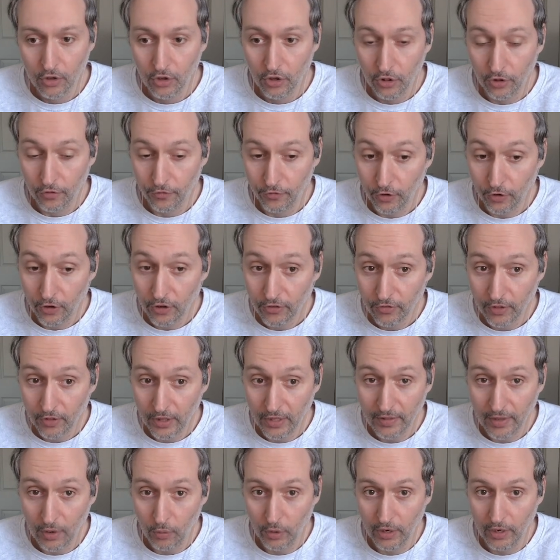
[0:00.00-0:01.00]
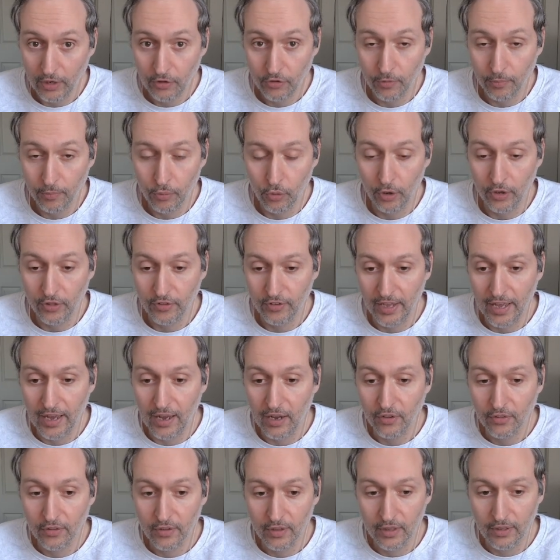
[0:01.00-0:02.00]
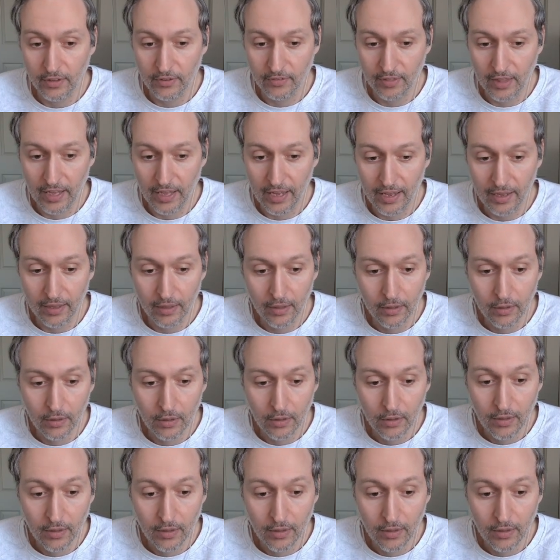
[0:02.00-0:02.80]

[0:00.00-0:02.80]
The first thing that we need to point out is that